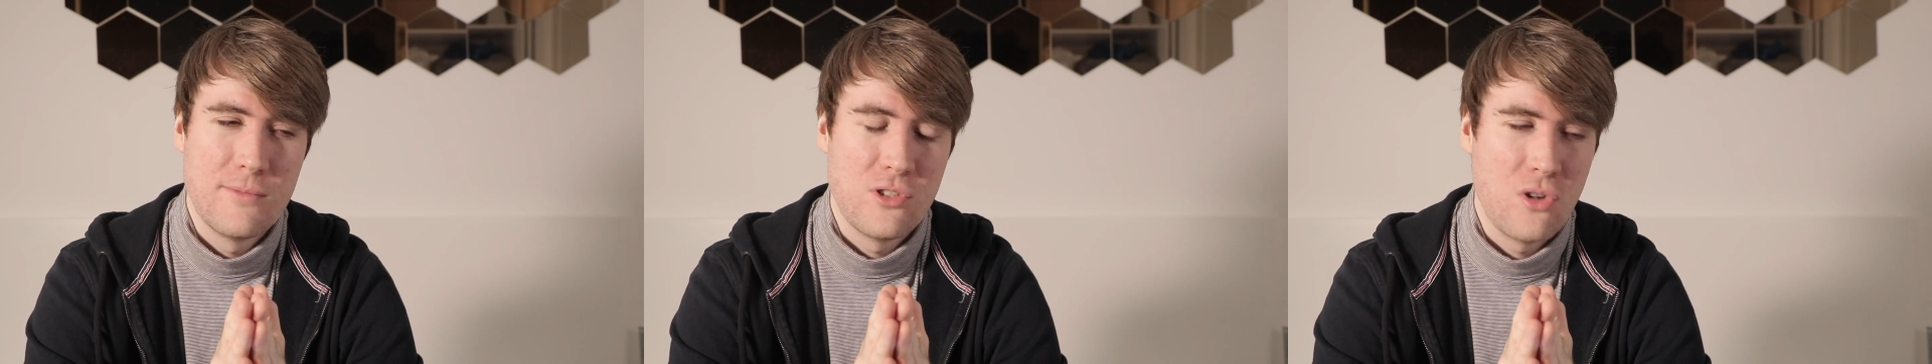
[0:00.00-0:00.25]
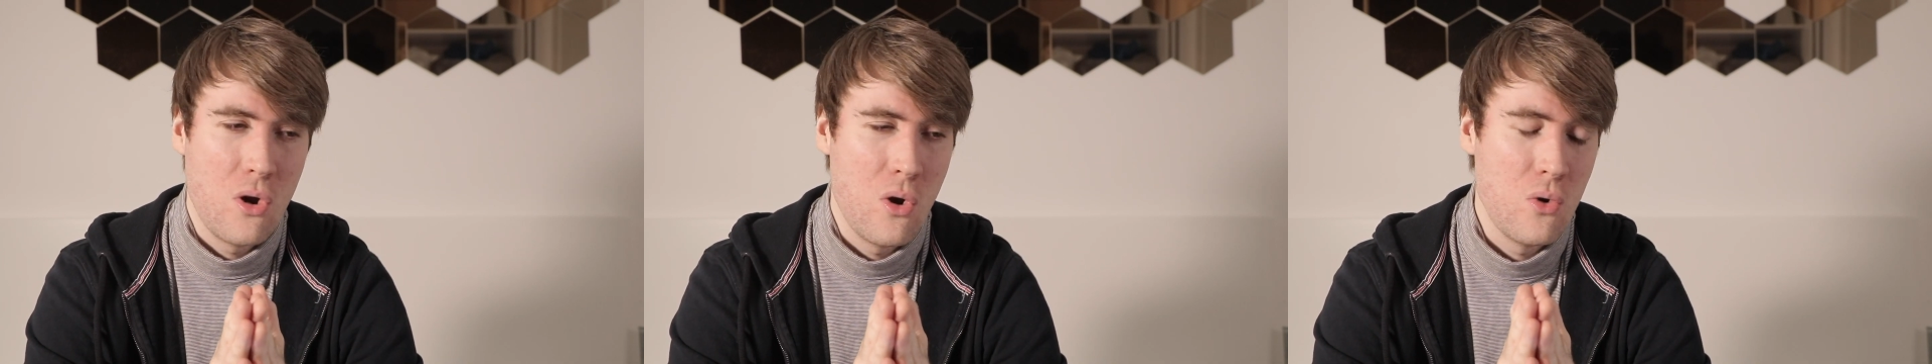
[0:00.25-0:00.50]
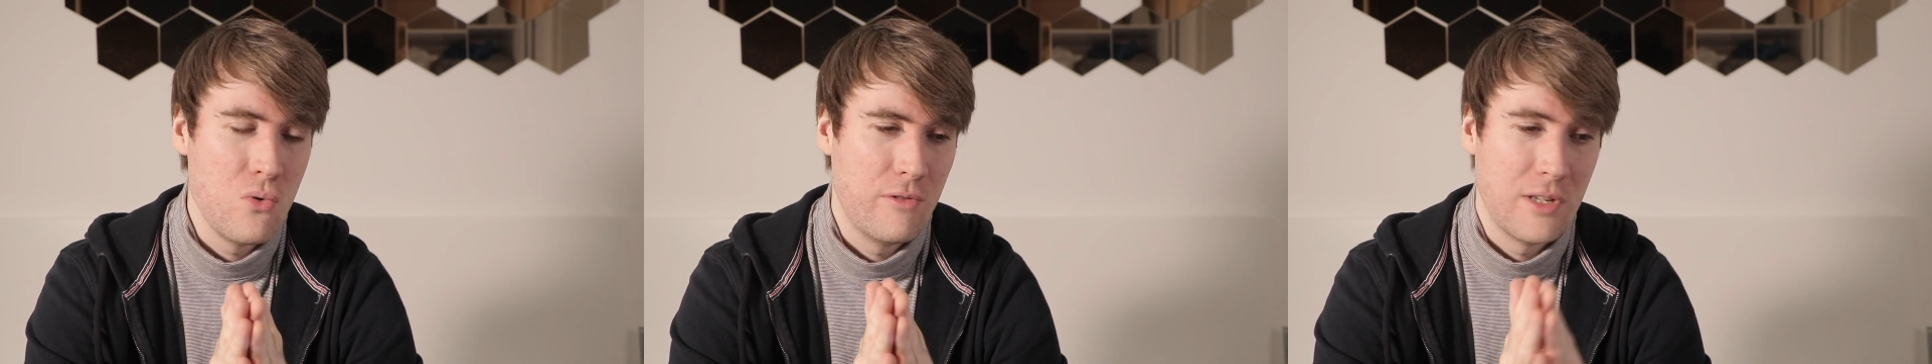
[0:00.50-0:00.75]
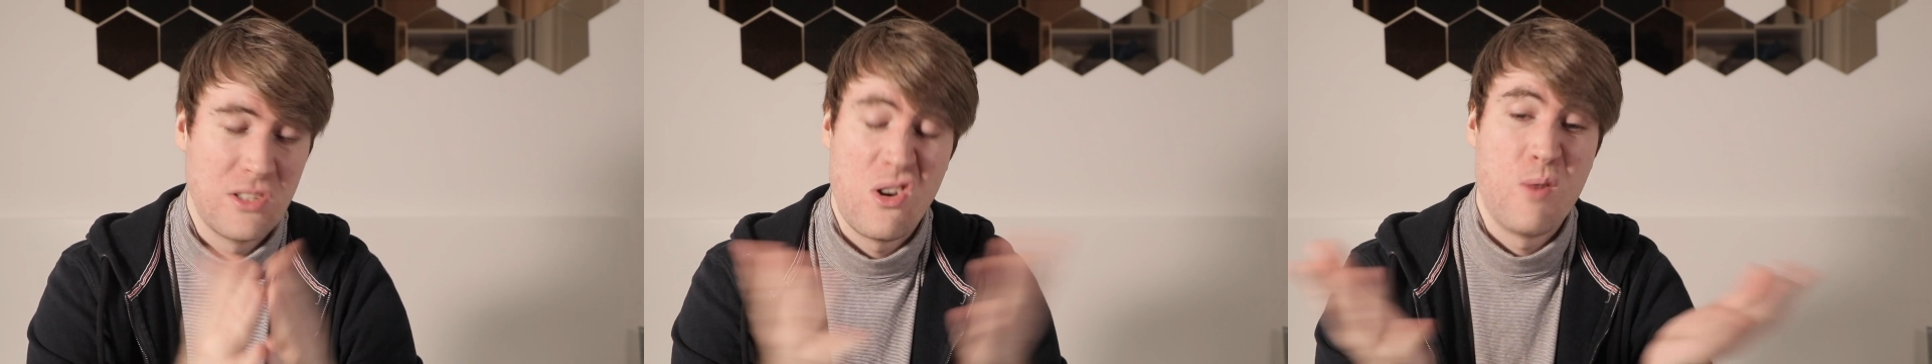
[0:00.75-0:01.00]
So,
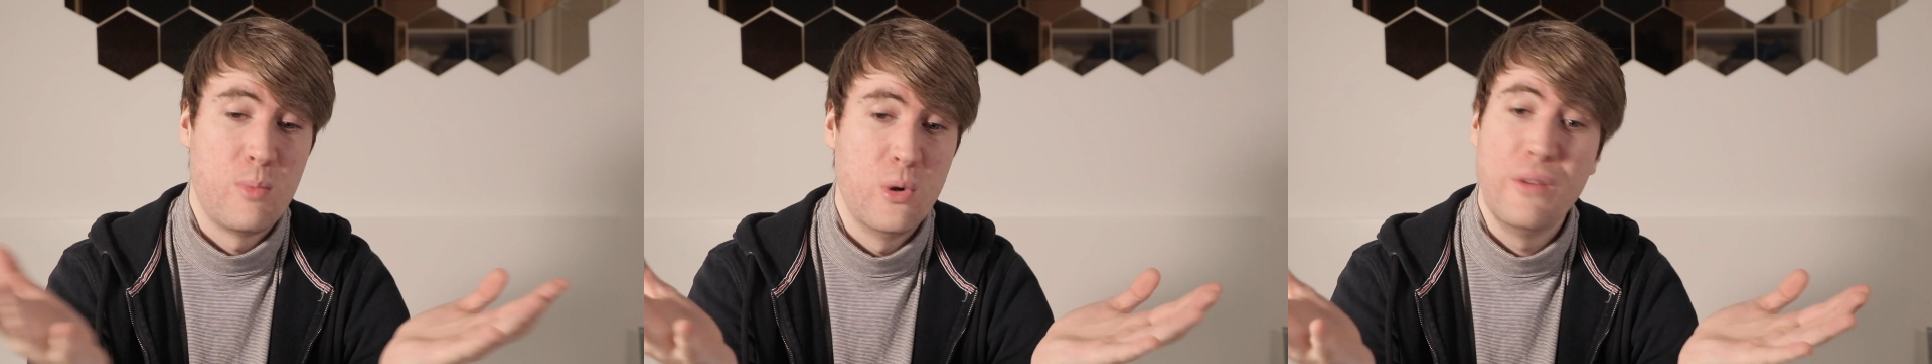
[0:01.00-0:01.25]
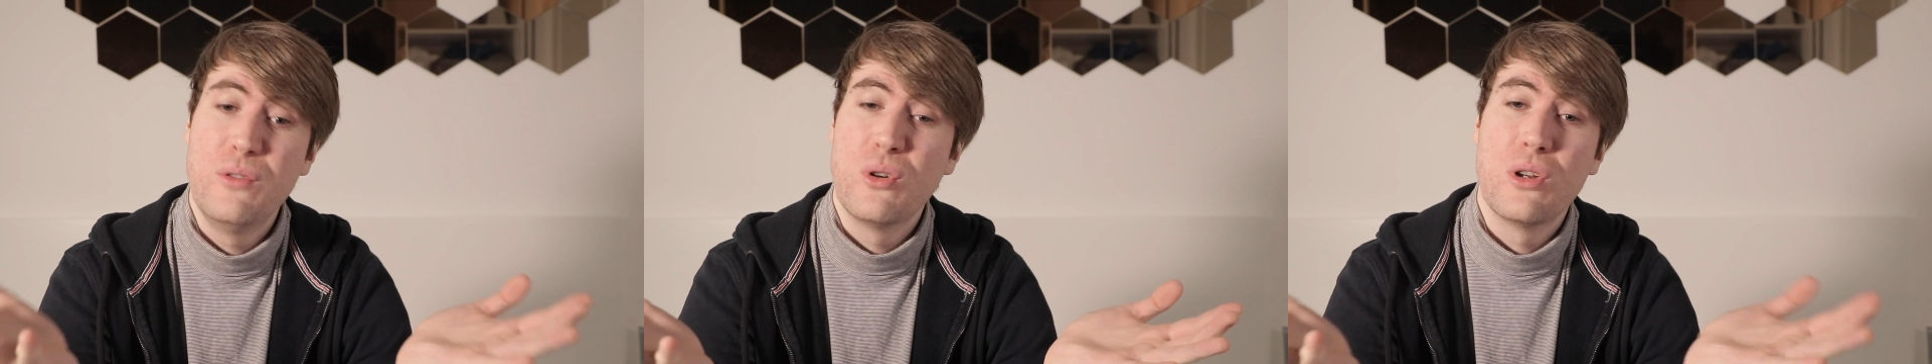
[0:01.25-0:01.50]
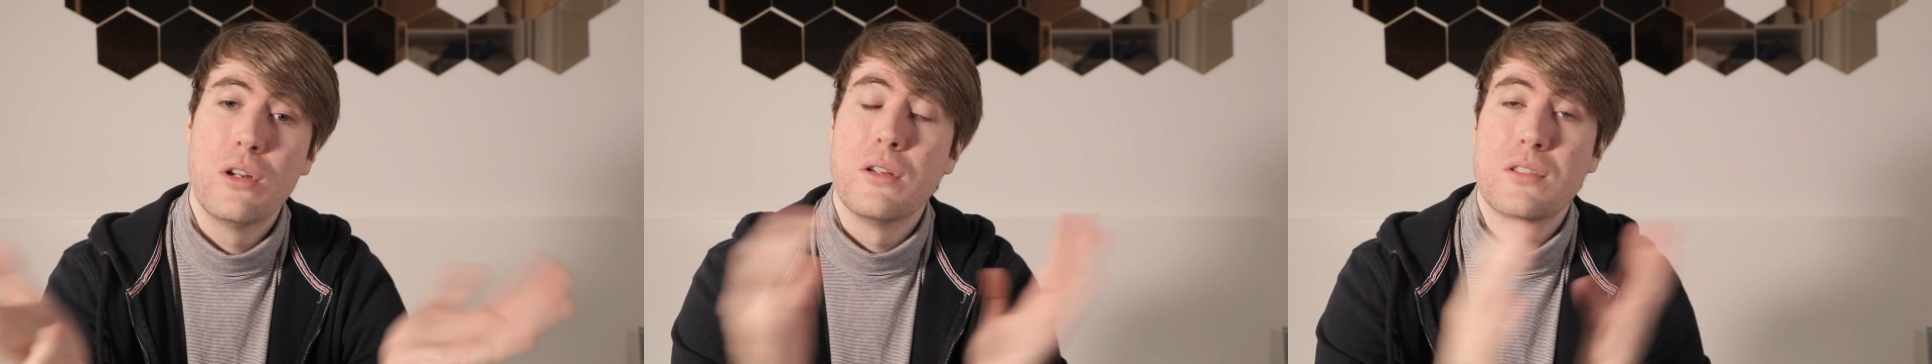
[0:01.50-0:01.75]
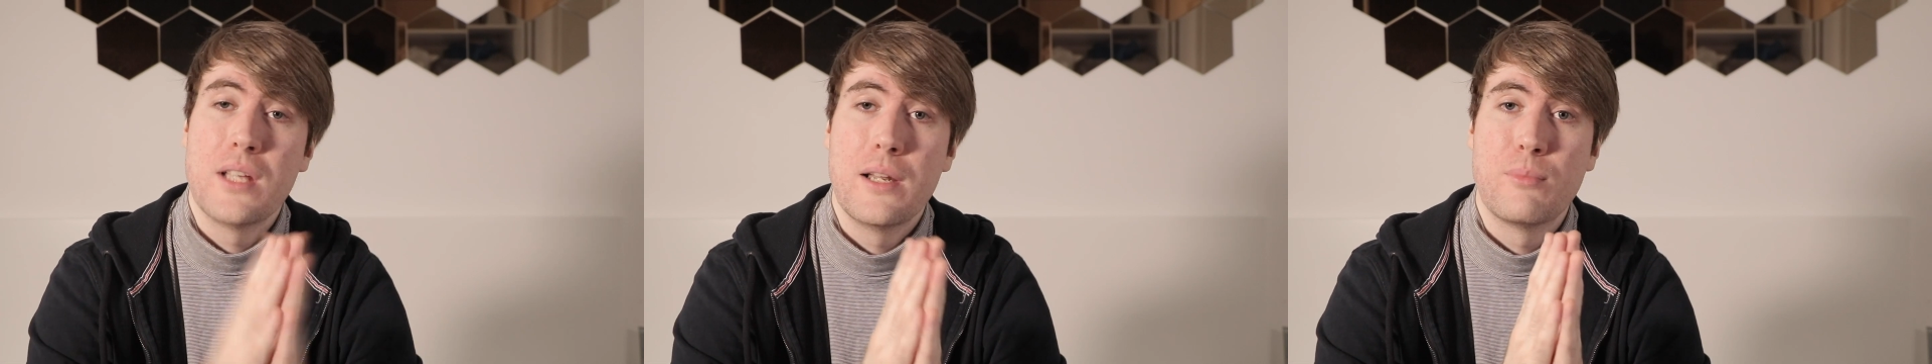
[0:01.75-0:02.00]
for example, if you're going to
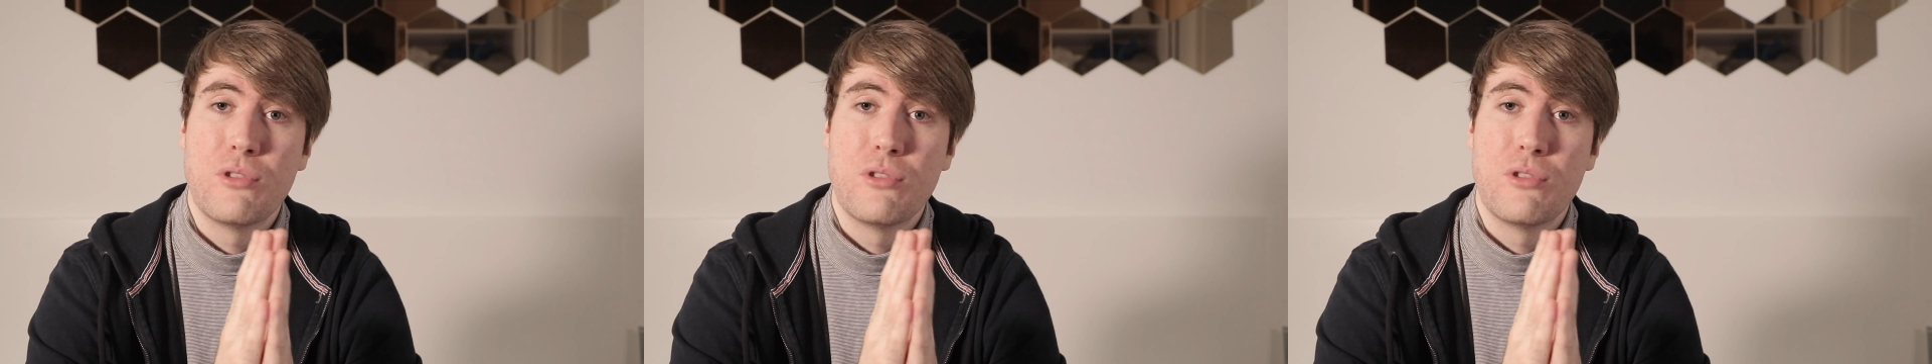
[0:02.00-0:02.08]
sell a